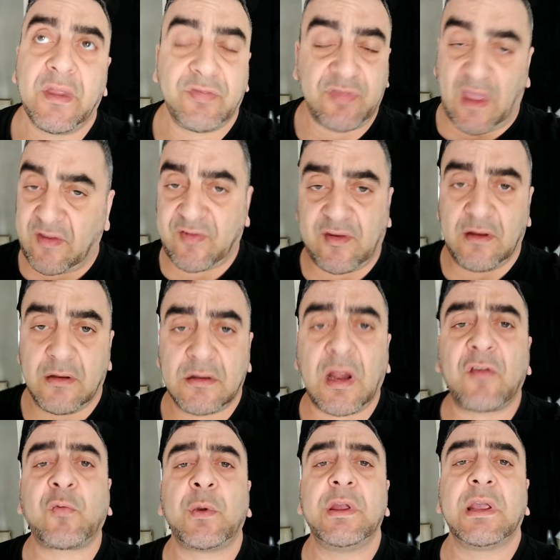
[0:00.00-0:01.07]
That's it.
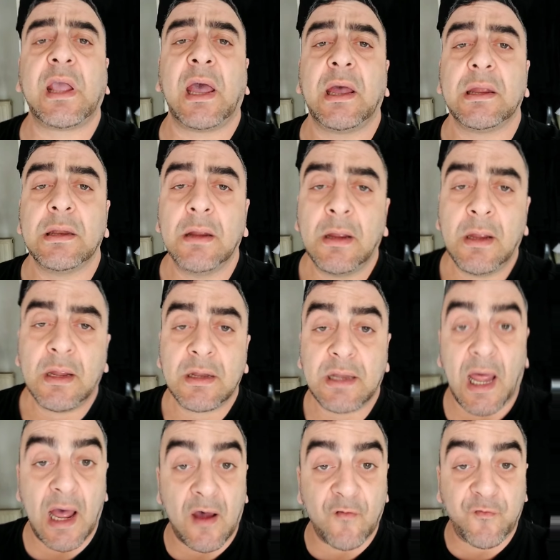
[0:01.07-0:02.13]
That's what you're getting.
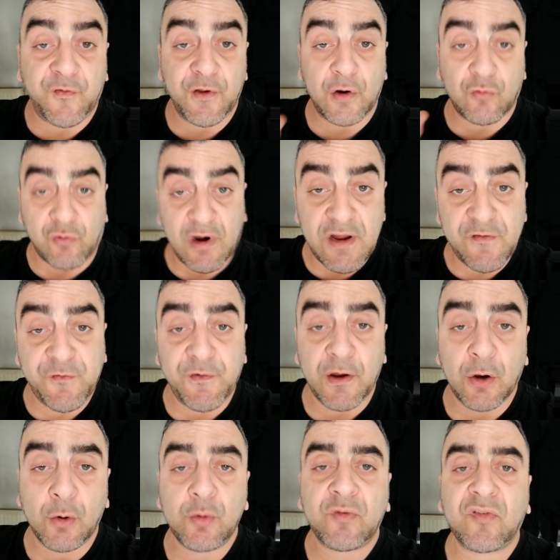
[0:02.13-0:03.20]
Now, for the
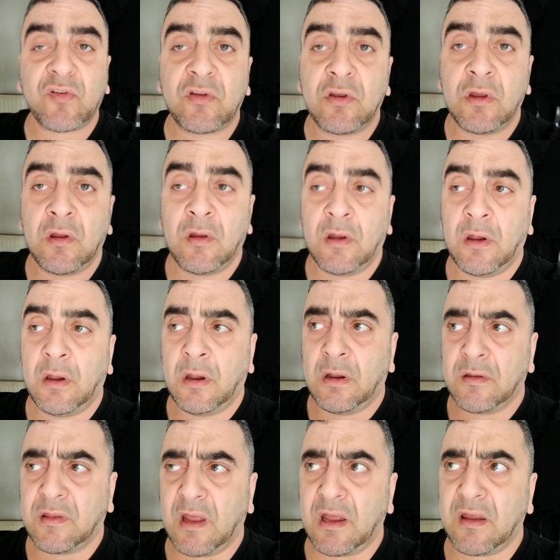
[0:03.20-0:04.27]
refills,
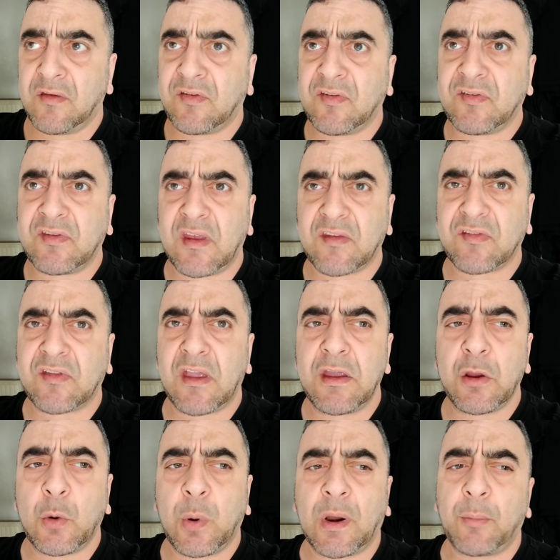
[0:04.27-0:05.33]
there's 16 quid.